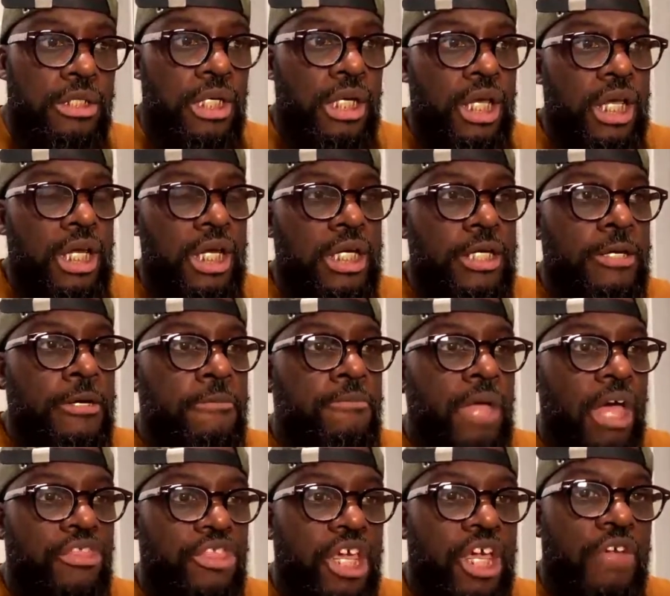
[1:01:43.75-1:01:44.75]
And
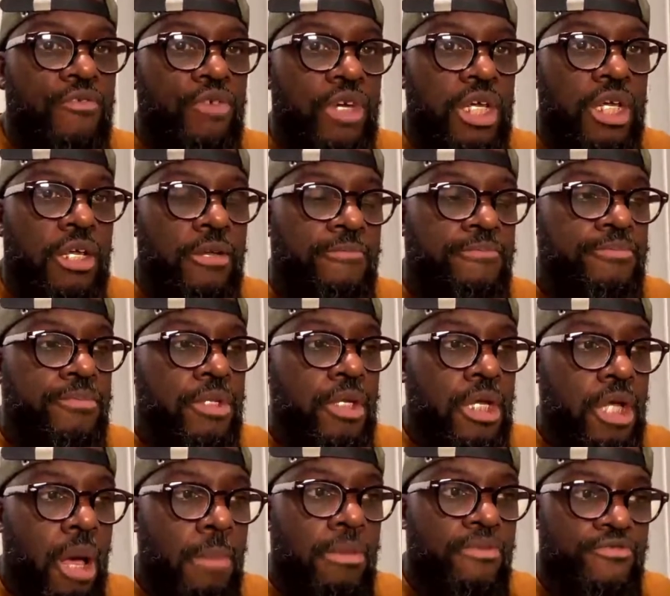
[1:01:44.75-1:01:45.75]
I think if we
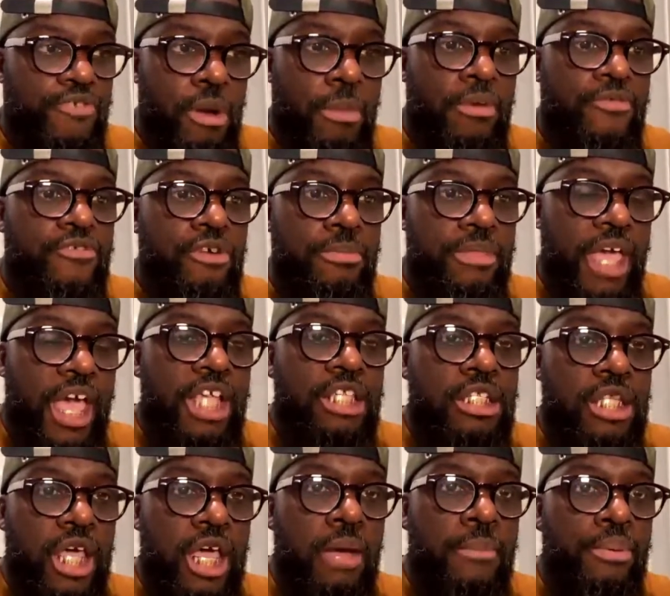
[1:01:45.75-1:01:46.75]
coming from it from that
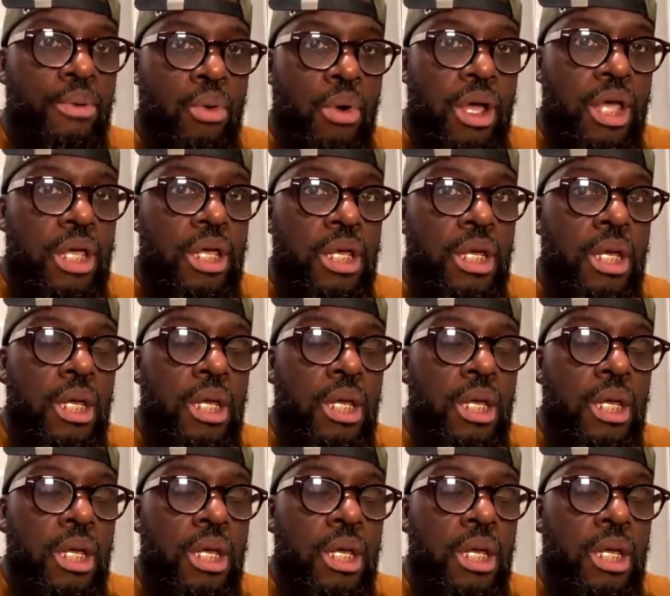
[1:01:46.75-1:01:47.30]
standpoint